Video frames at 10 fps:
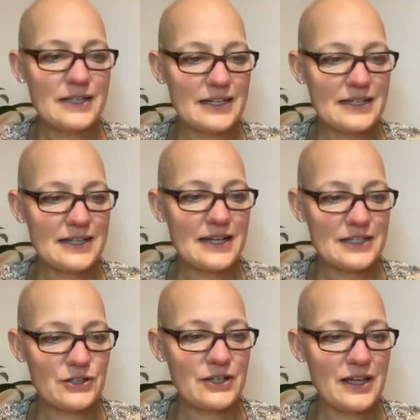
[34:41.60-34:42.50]
that
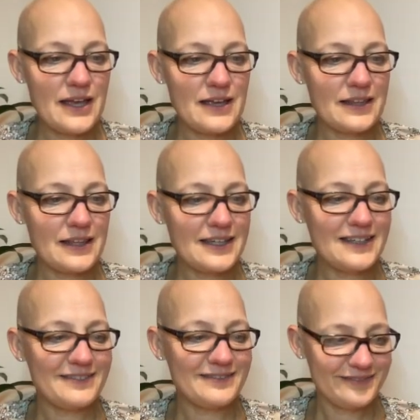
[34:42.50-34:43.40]
that's okay. I
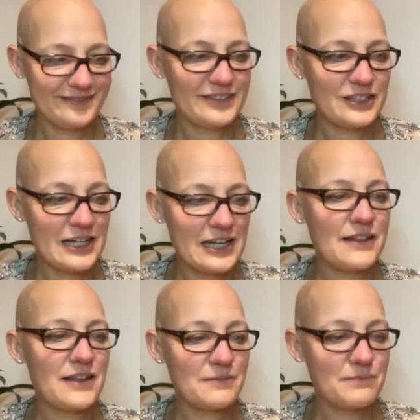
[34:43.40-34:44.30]
think
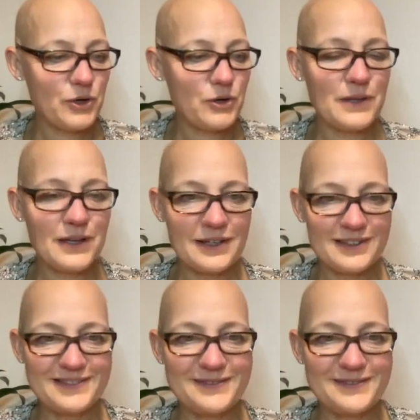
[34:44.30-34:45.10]
let that permeate.